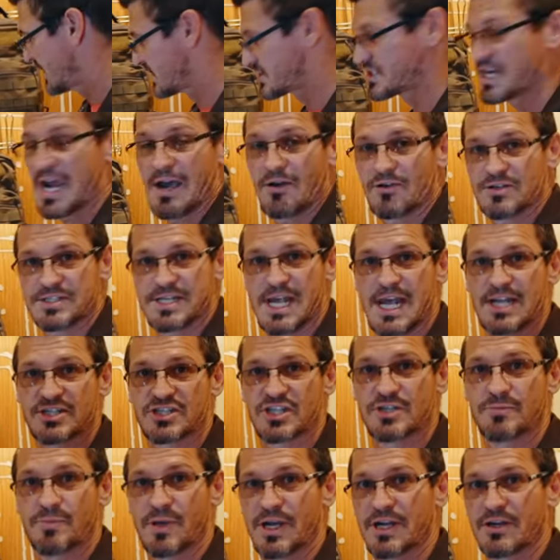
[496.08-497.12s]
the shower is
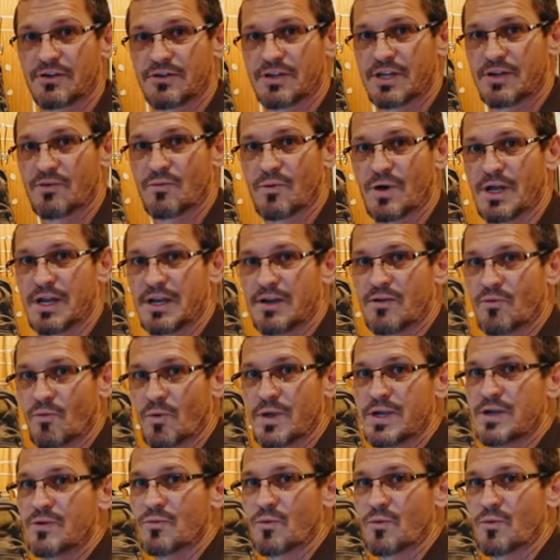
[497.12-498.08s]
actually bigger than what we